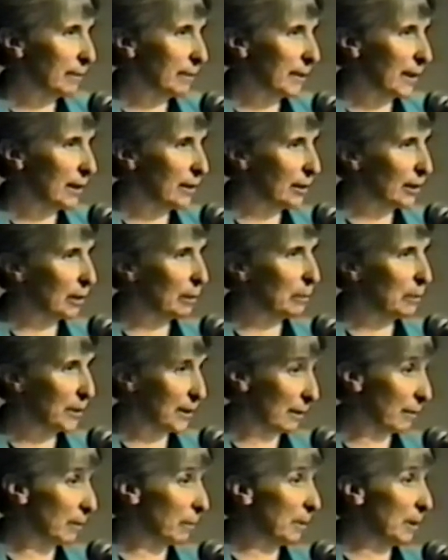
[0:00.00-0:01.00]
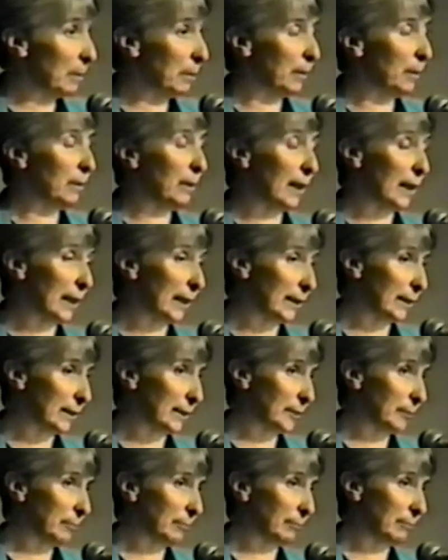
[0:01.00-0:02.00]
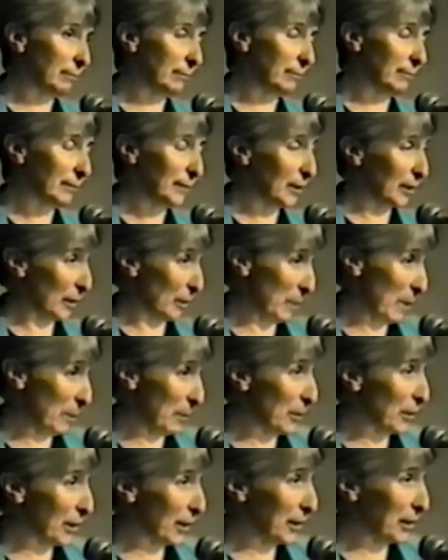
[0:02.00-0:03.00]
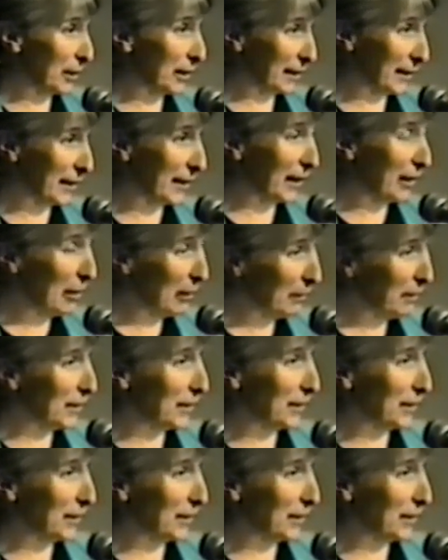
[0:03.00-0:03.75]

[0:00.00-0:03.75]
in terms of the people like the people who are currently in office, I